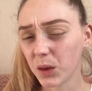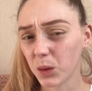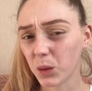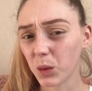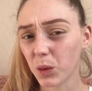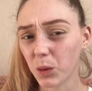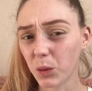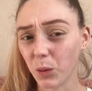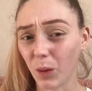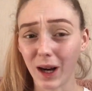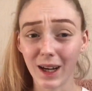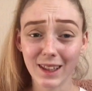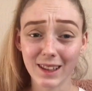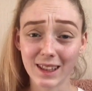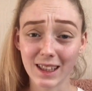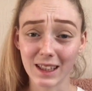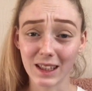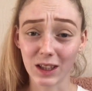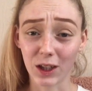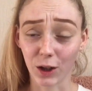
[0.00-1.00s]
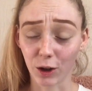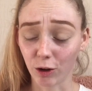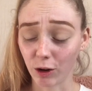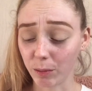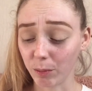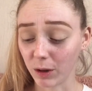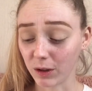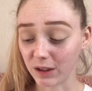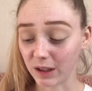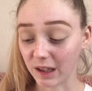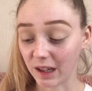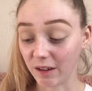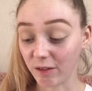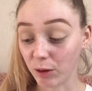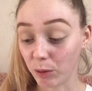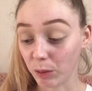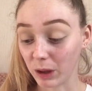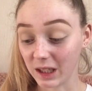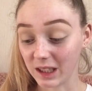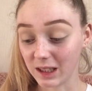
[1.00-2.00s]
Don't know why it says sun cream
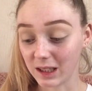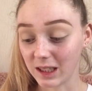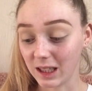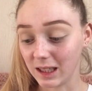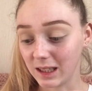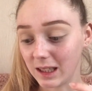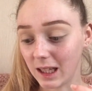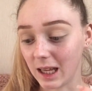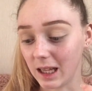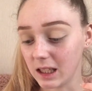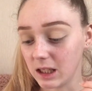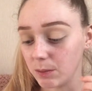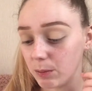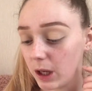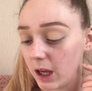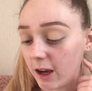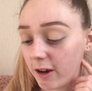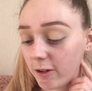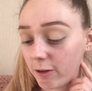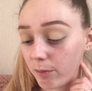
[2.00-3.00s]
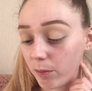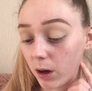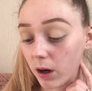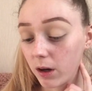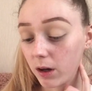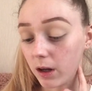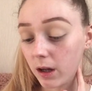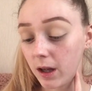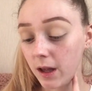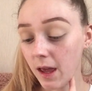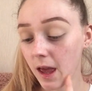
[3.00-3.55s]
underneath it when it says SPF, but